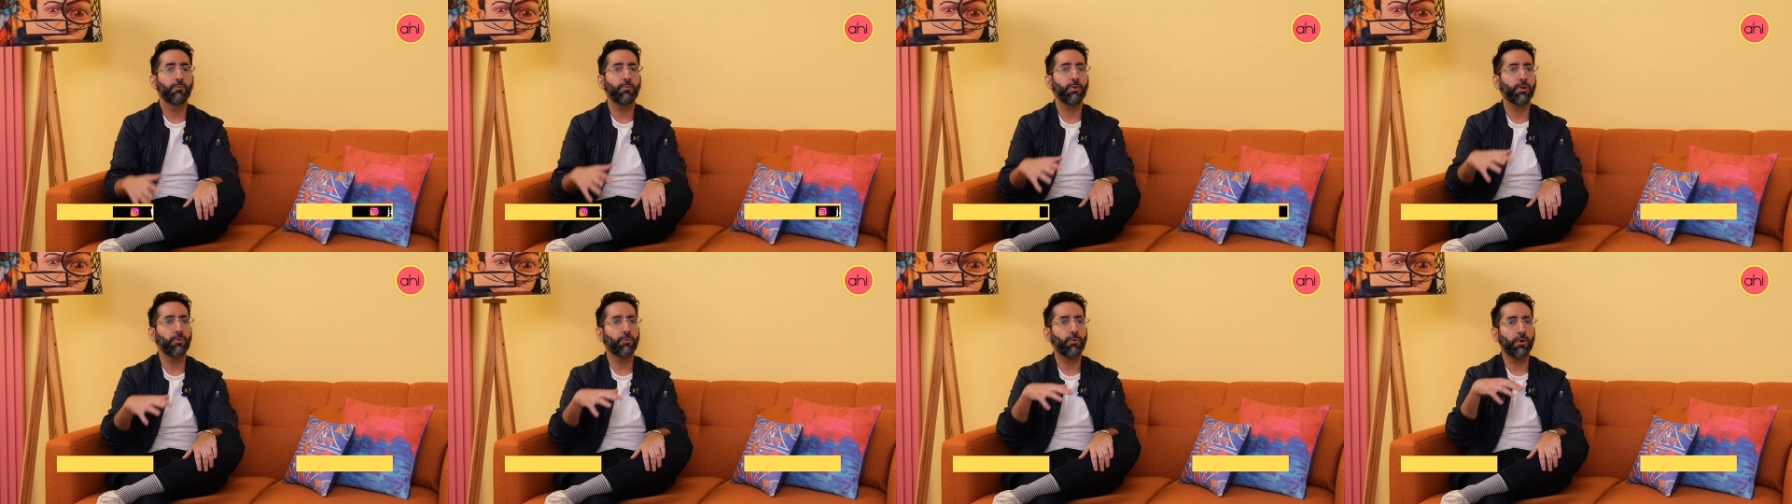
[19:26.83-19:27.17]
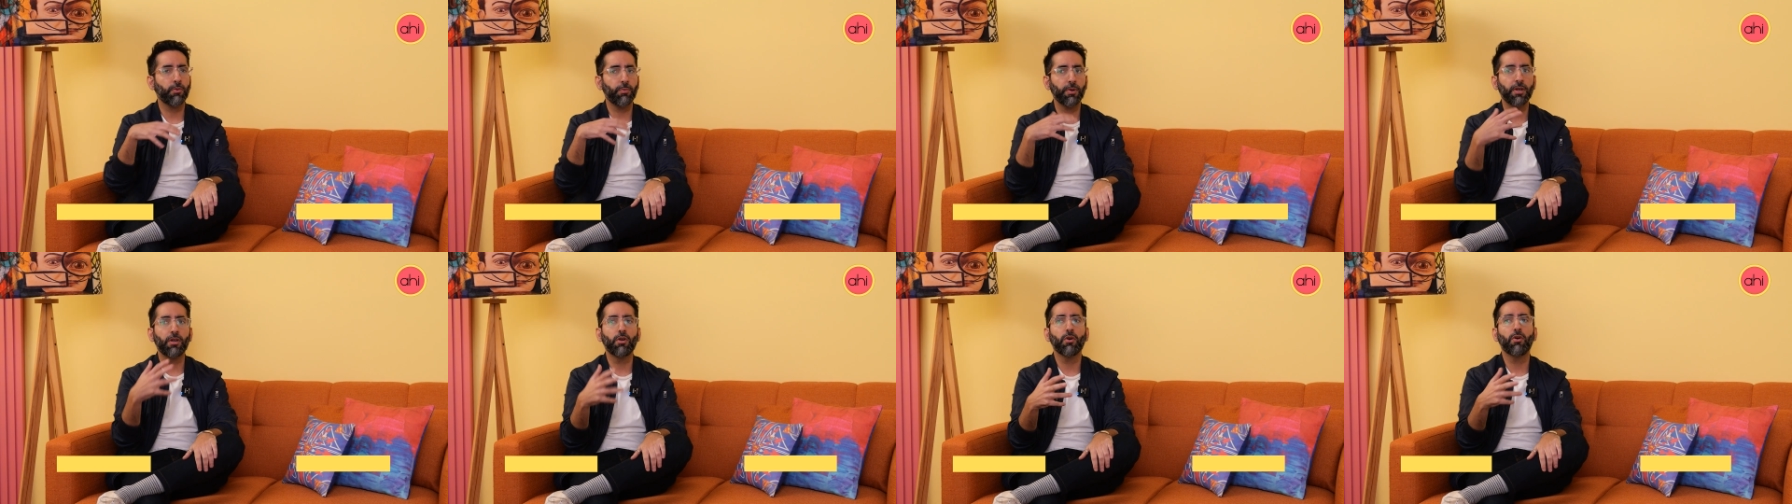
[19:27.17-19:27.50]

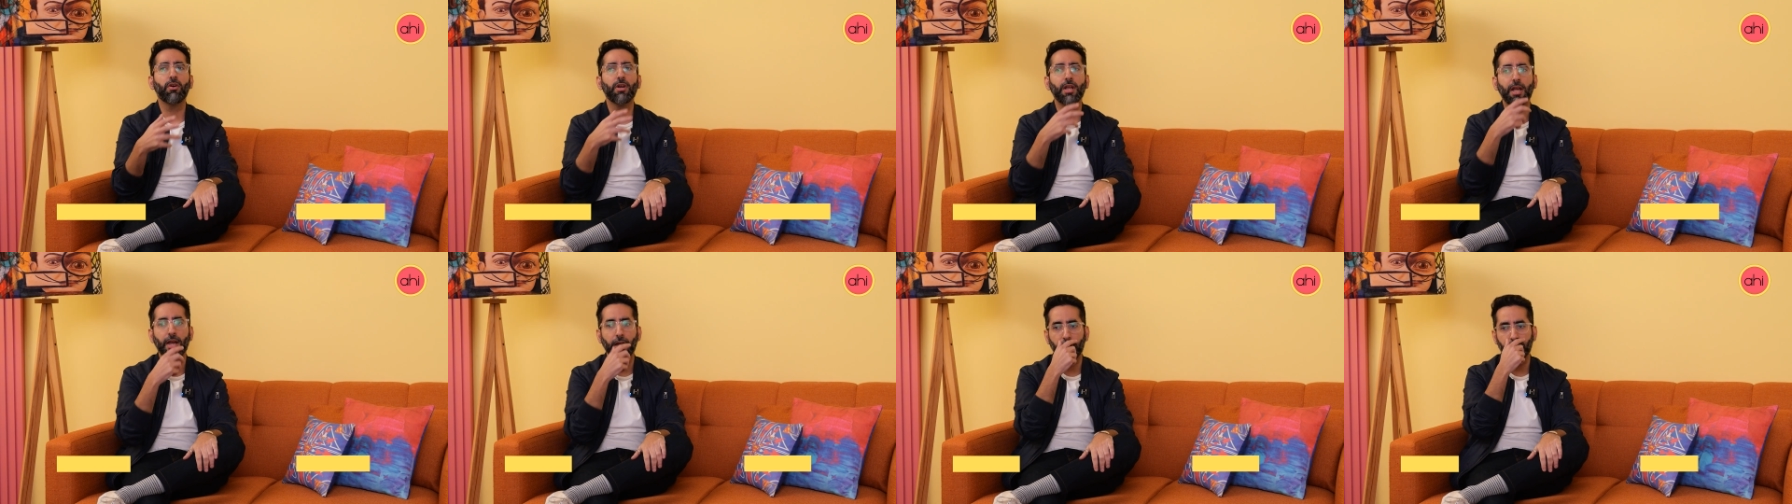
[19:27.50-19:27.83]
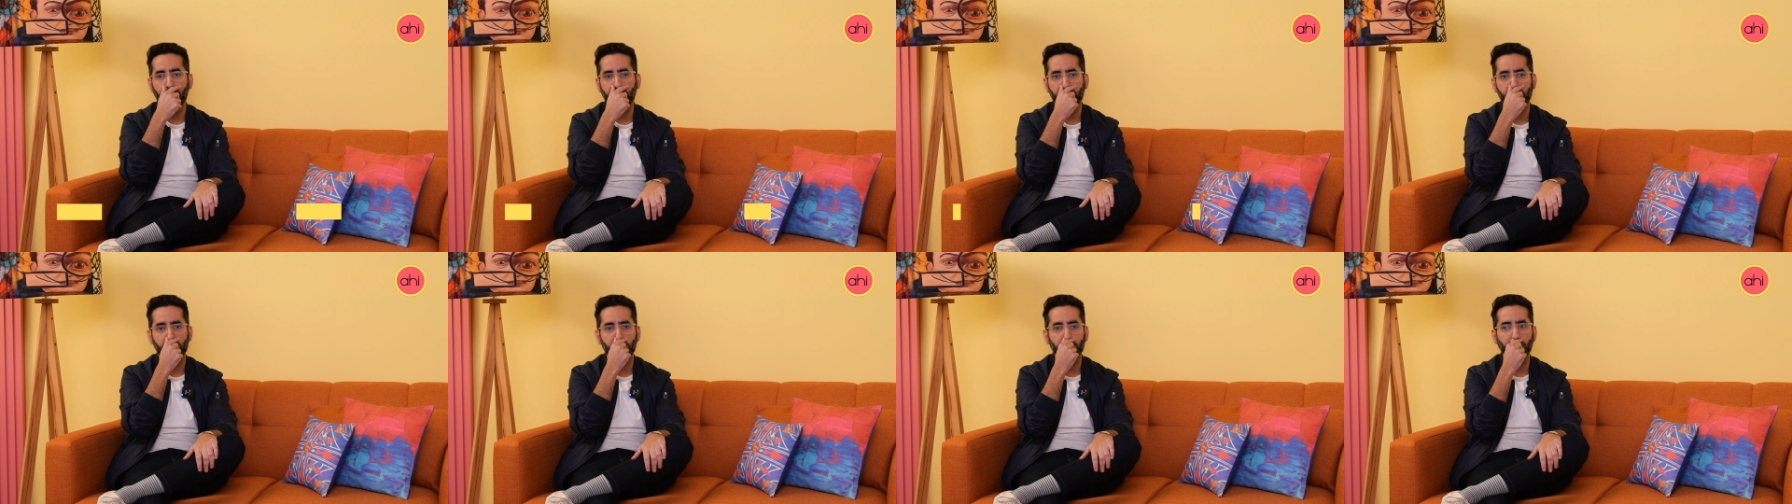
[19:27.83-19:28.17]
What we don't have
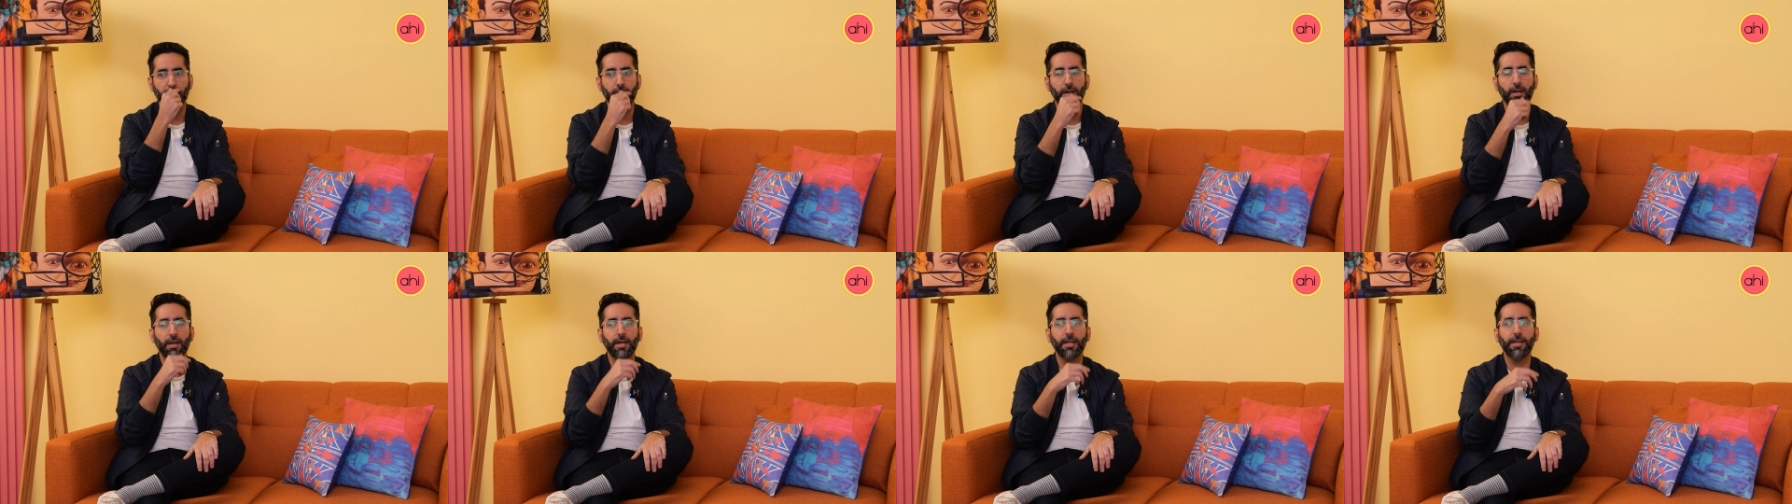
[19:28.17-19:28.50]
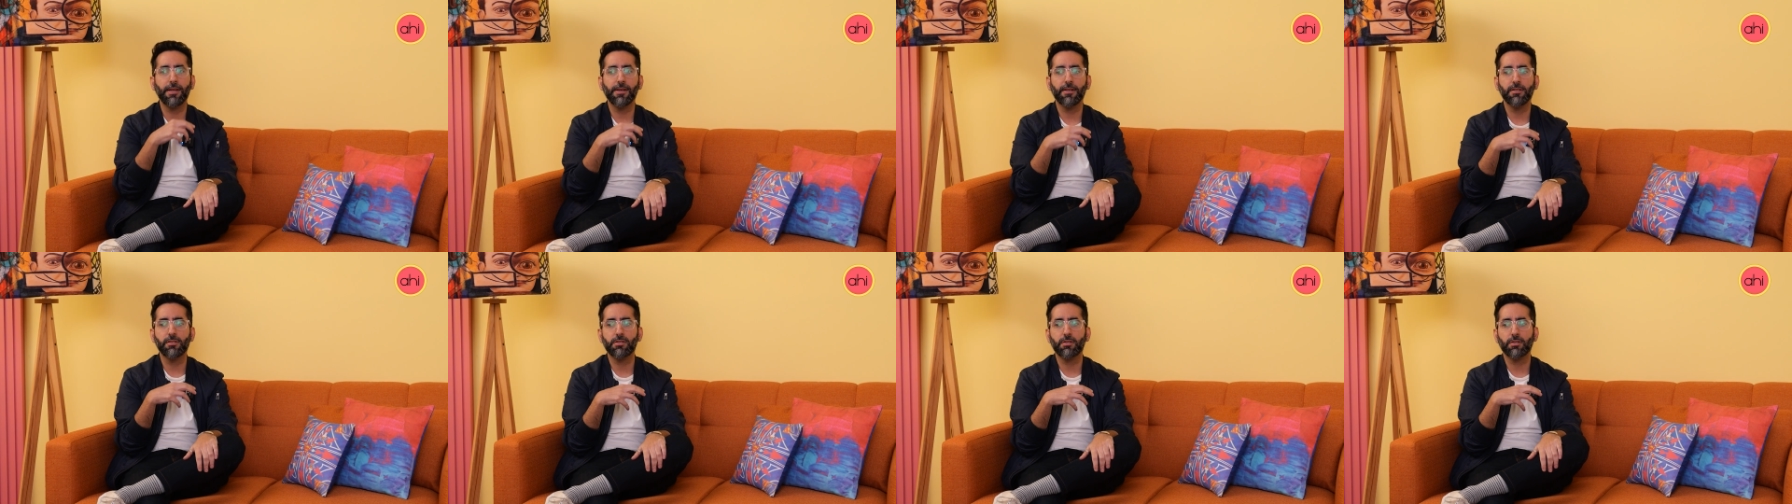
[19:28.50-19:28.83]
necessarily
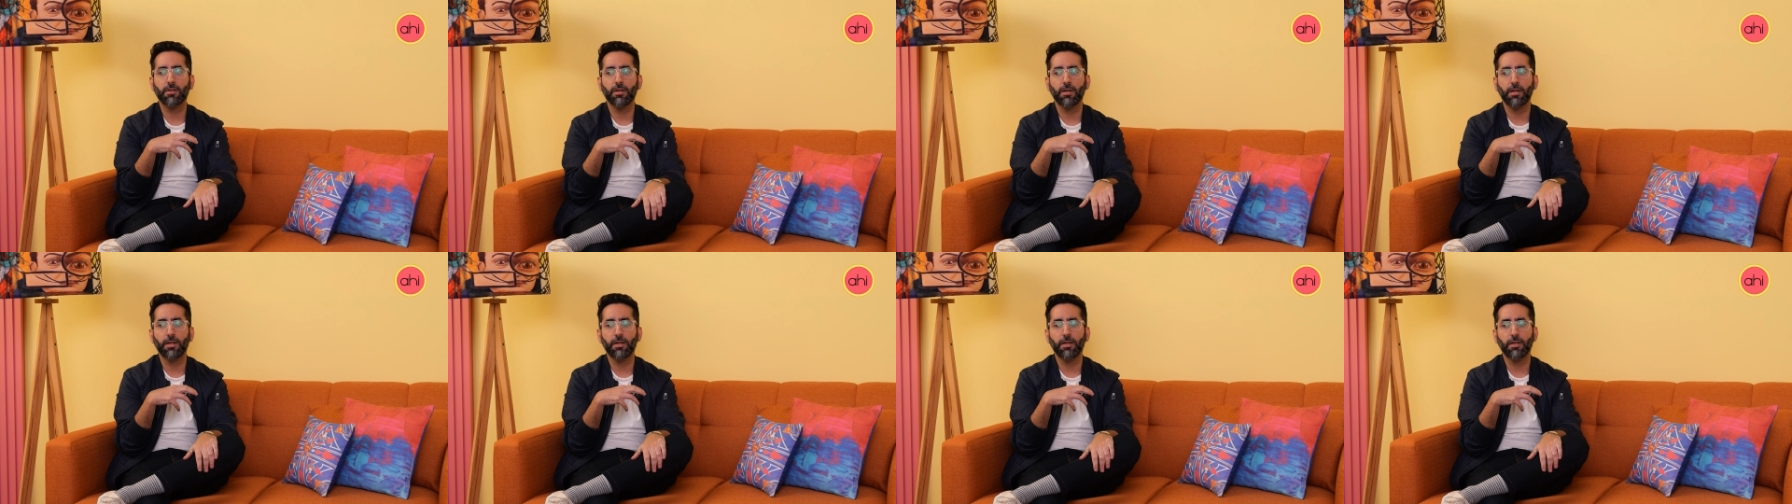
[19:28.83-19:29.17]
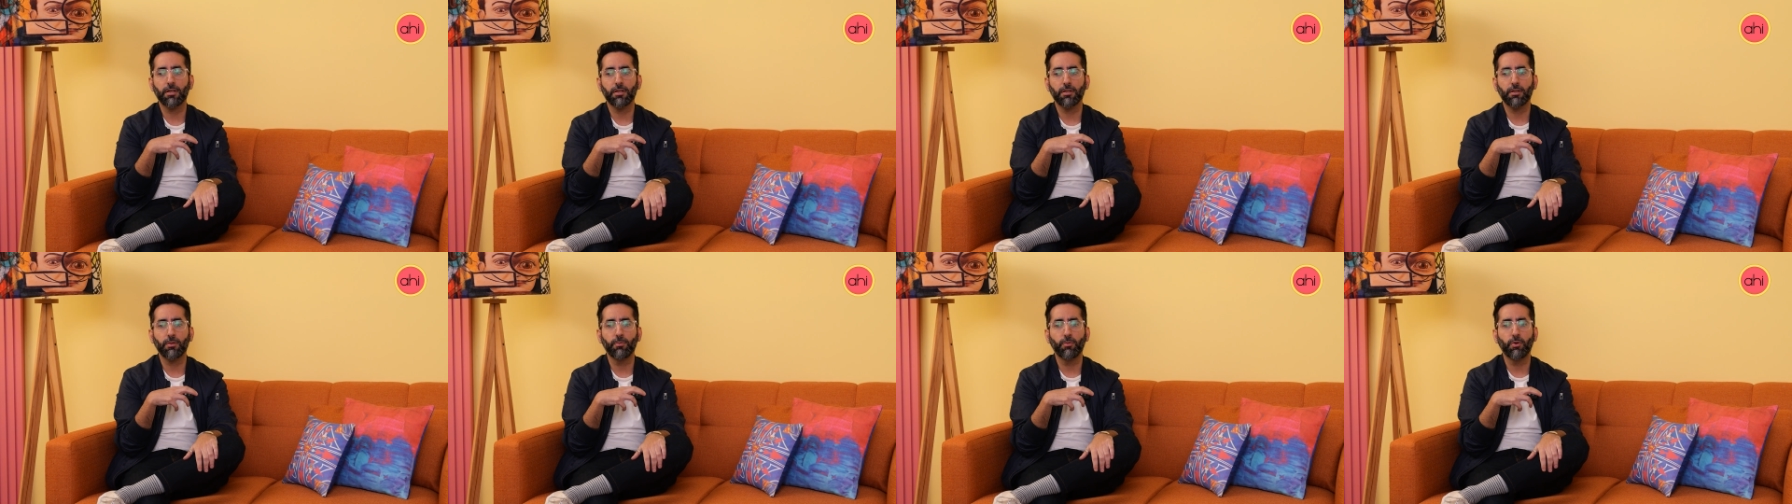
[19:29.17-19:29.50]
is
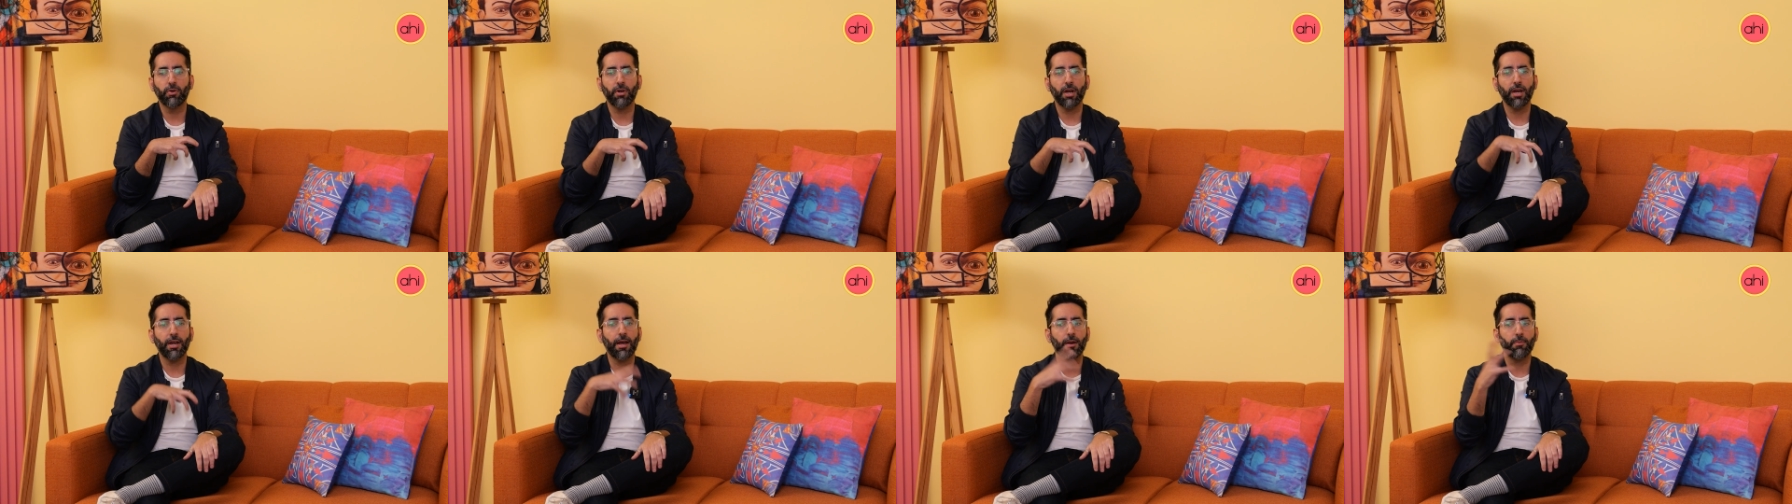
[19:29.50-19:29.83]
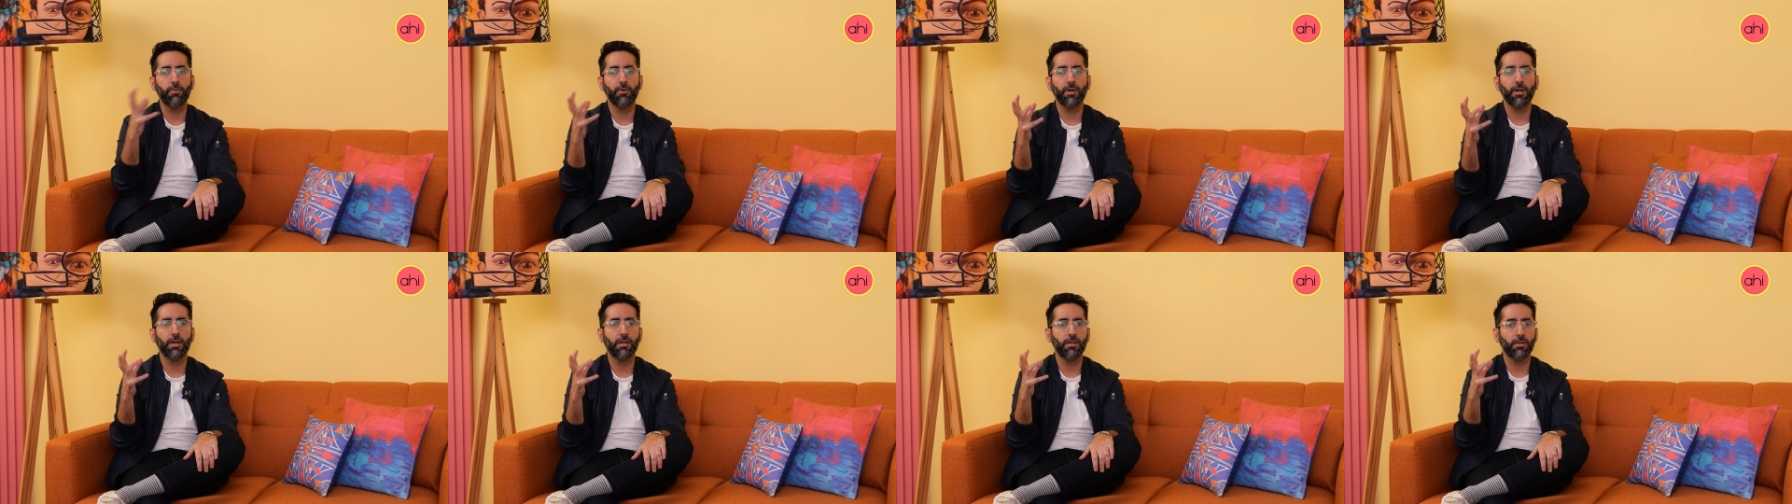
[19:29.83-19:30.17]
the more
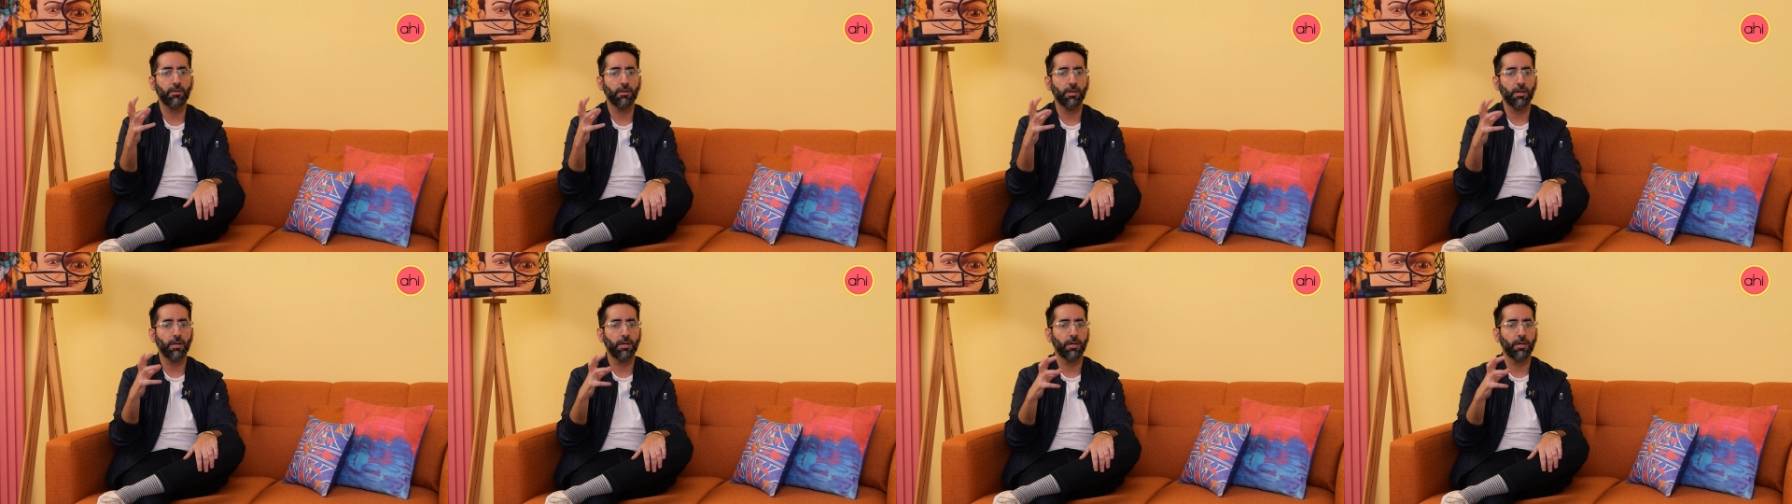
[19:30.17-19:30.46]
elaborate